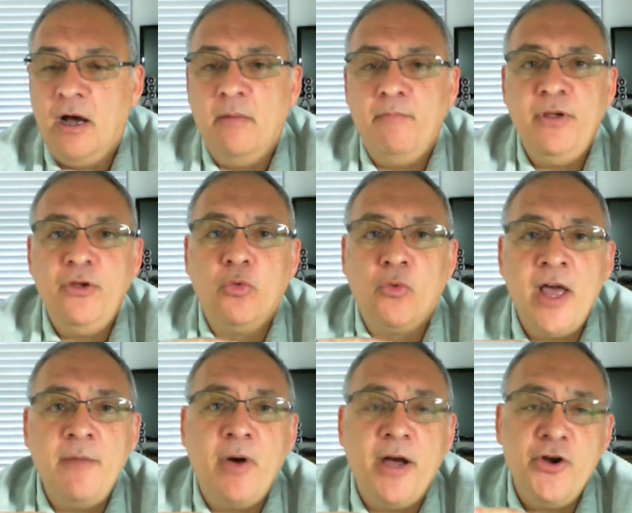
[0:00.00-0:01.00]
be
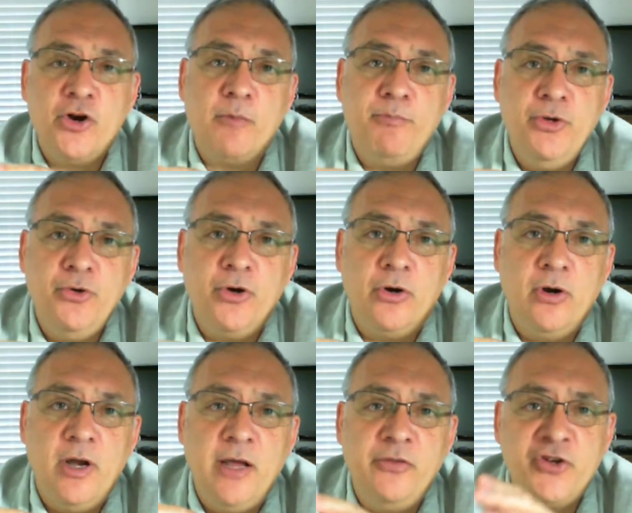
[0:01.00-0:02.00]
read by your computer,
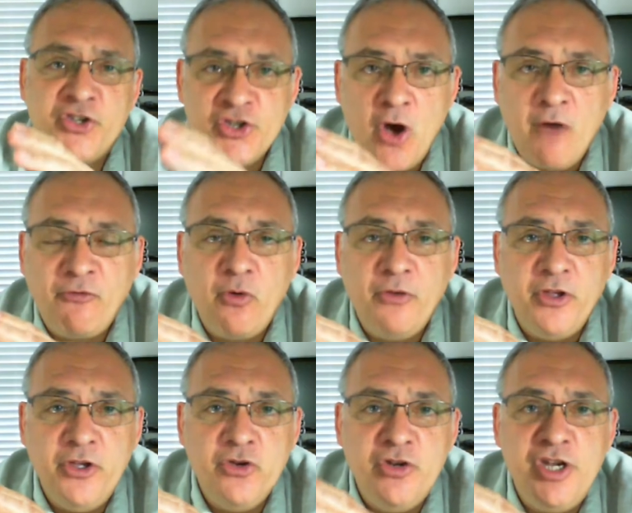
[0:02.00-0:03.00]
and there's software that
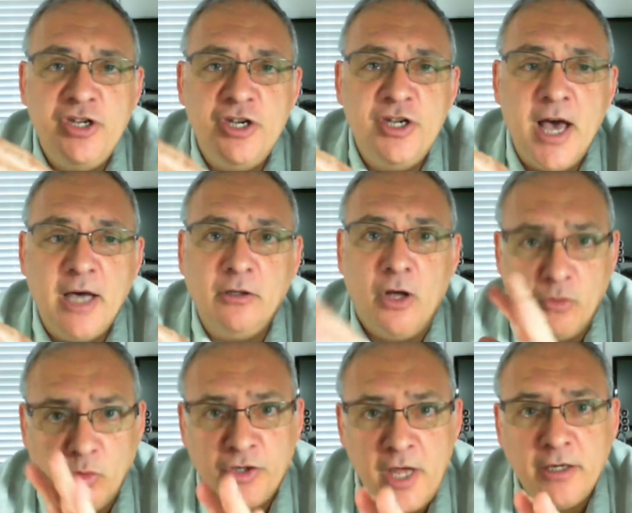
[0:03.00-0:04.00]
you need to download.
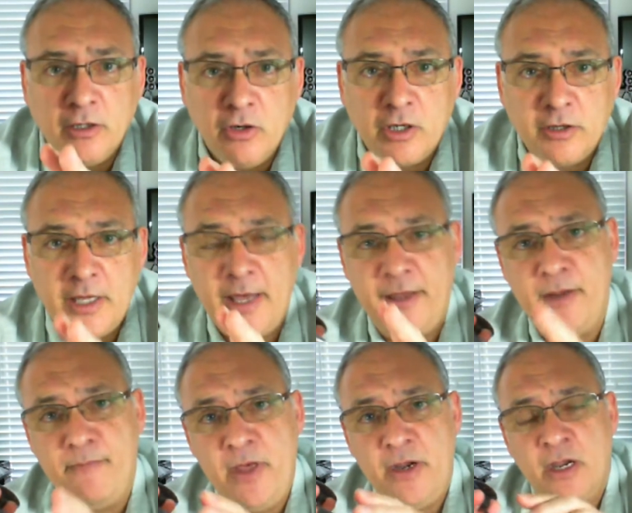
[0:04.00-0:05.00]
We'll take a look at that in a
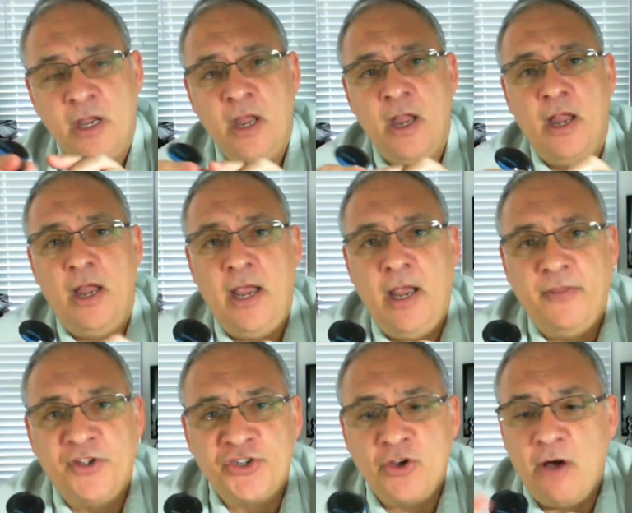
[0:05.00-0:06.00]
minute. And the
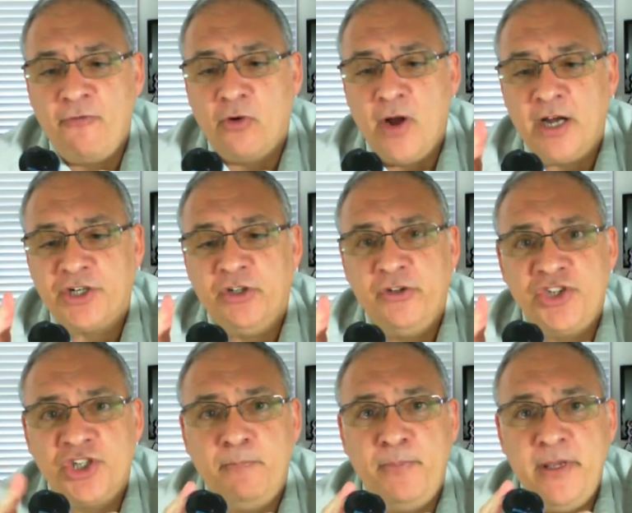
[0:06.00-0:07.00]
software actually
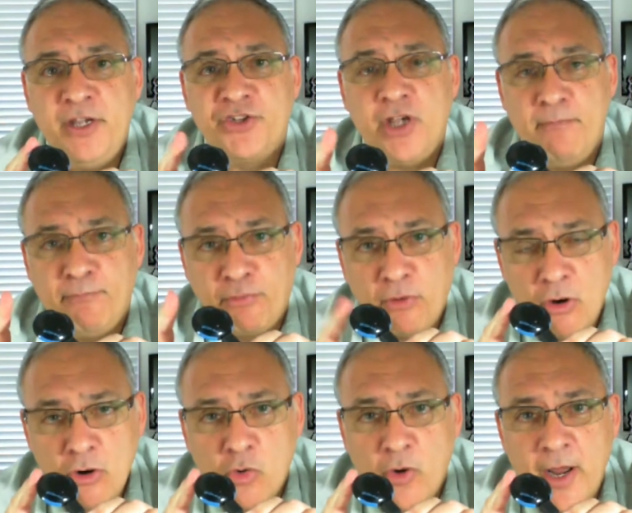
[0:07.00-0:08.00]
speaks and
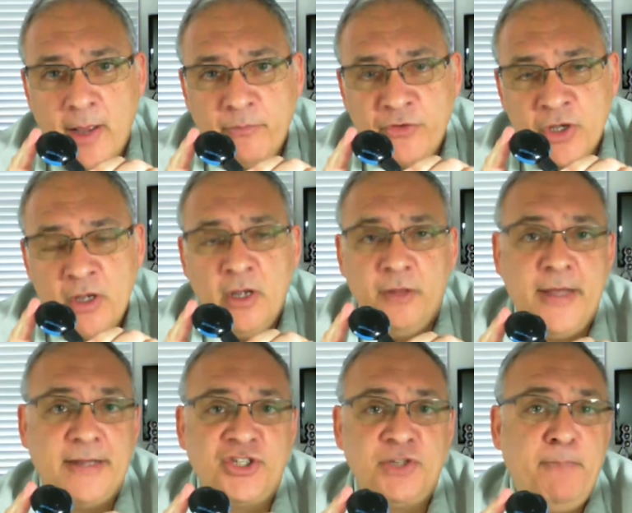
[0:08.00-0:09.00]
programs
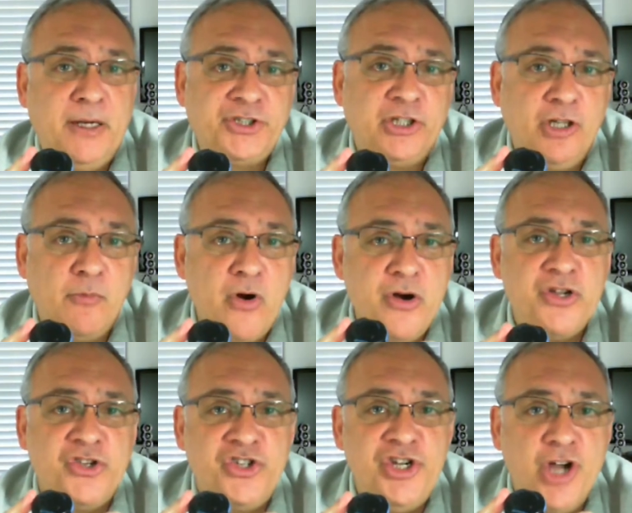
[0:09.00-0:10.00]
that special
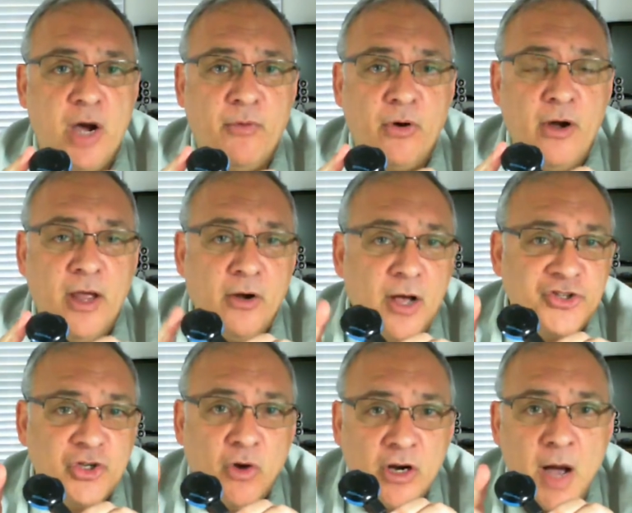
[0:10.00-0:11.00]
emergency number and
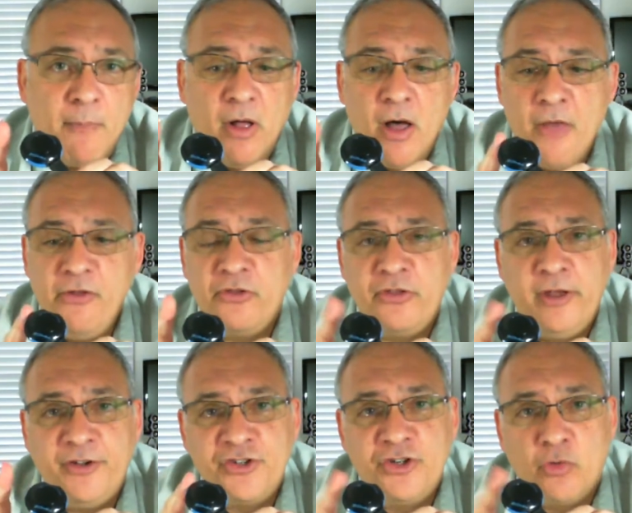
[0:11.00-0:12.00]
also a couple other
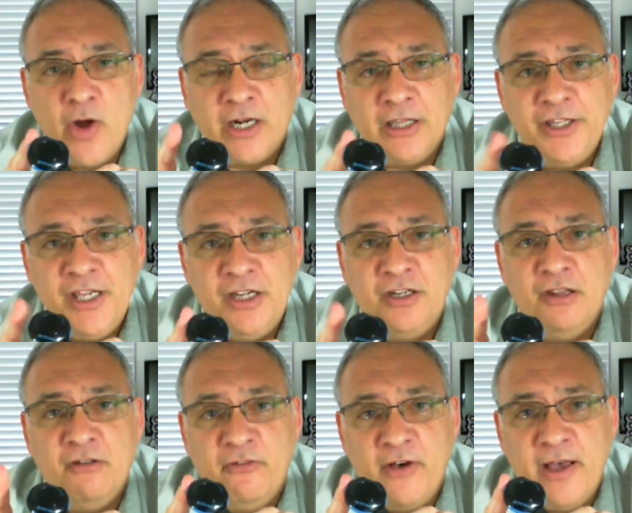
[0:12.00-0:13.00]
things directly into the
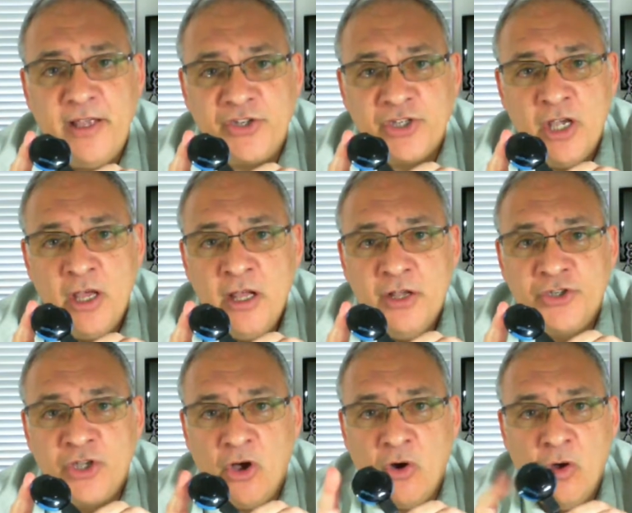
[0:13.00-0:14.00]
device.
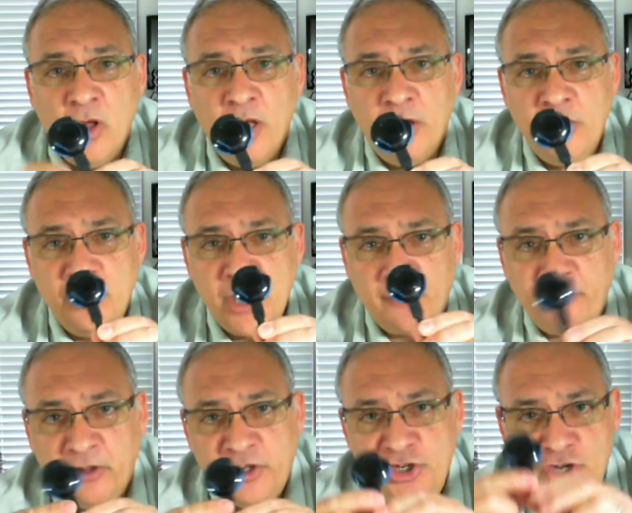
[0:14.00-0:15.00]
So you
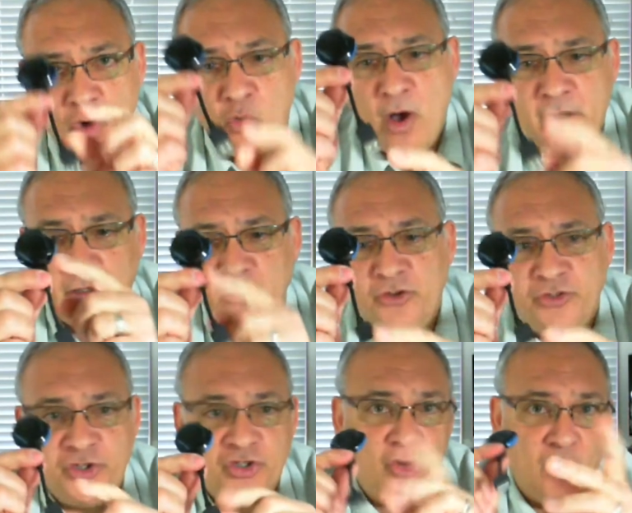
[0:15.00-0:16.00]
definitely don't want to lose
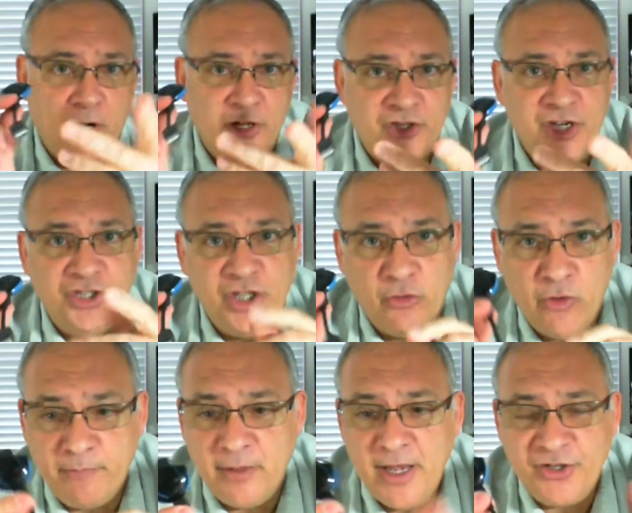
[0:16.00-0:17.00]
this cord. It's easy to
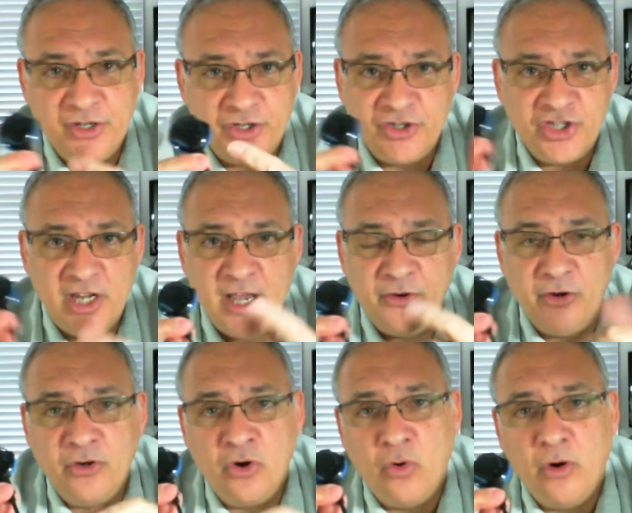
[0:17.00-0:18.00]
replace. It's a
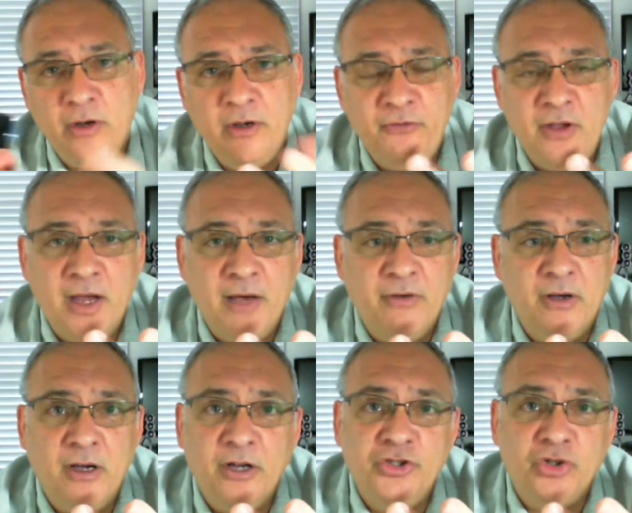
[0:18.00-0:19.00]
standard cord. If you have
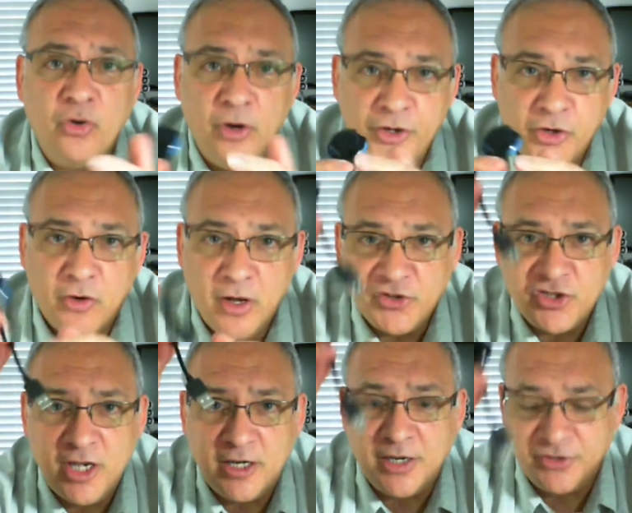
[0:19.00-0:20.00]
a Droid, you're all
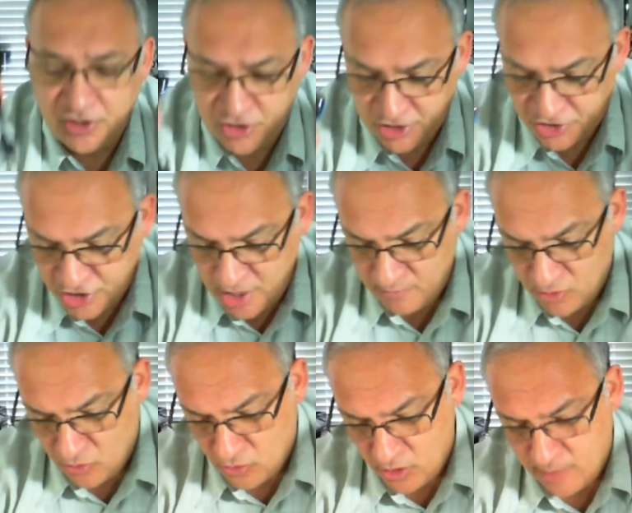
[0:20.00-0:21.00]
set because it's the same
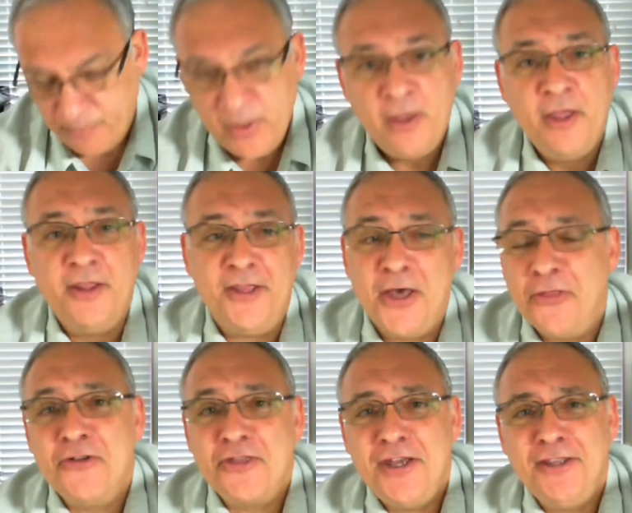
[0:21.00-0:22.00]
cord. The
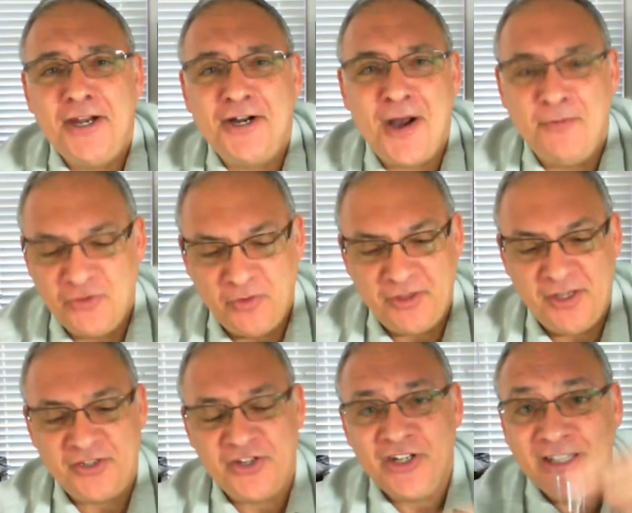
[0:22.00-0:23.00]
other thing that comes with
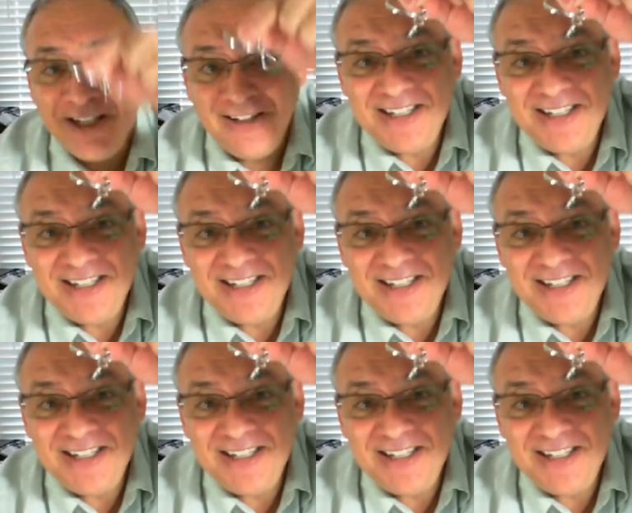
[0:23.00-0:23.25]
this is a little